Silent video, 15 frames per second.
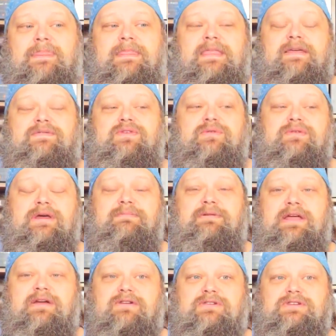if you let
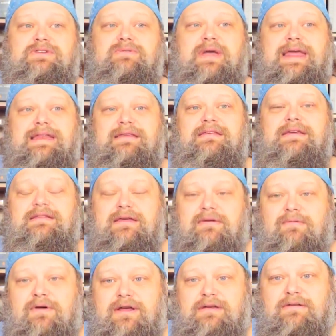players do anything they
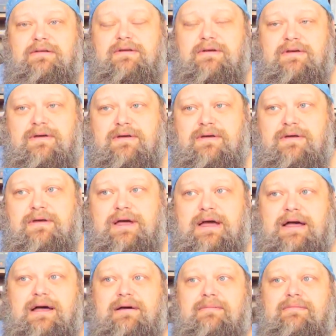want,
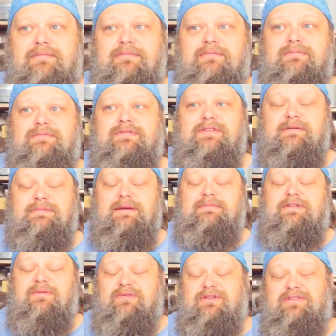
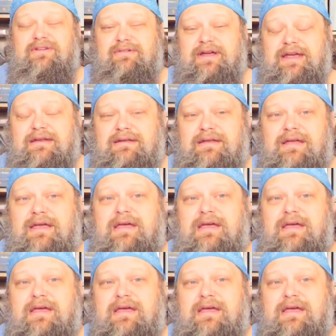sometimes that works out great.